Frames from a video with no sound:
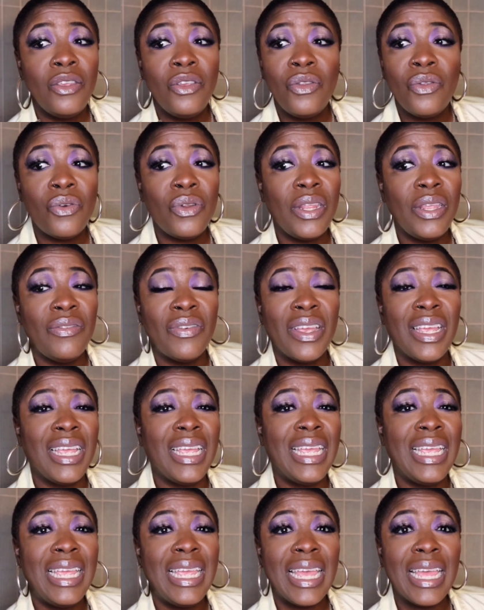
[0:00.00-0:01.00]
you don't
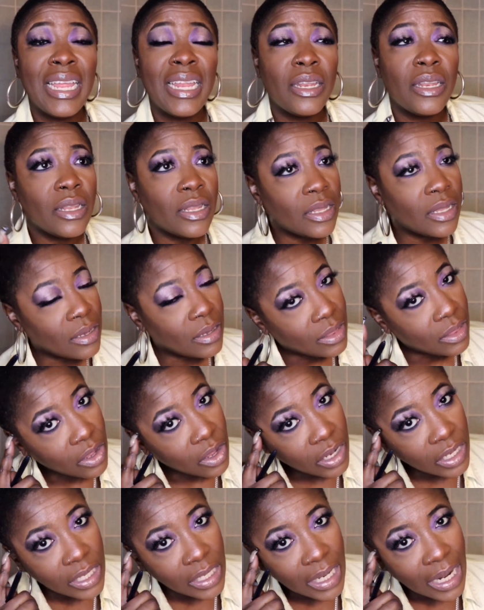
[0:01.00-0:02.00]
even get the
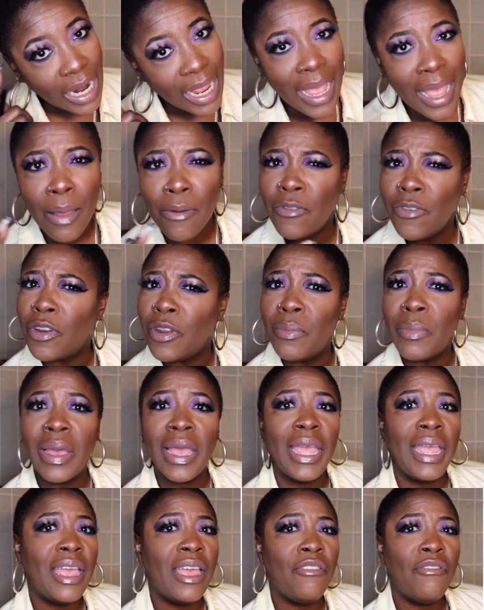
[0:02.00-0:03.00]
thoughts that I have in
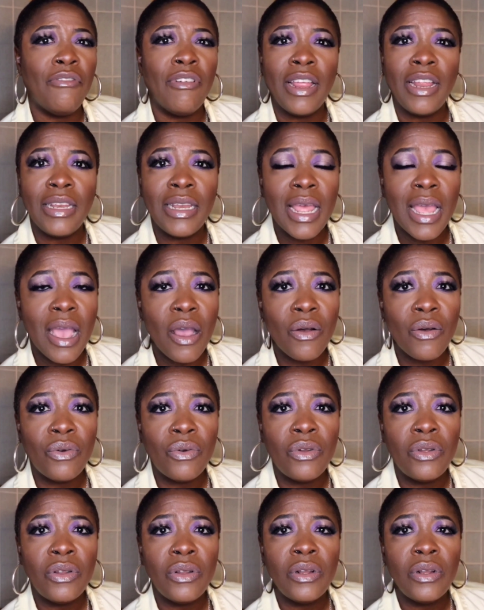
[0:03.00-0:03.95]
my head right now.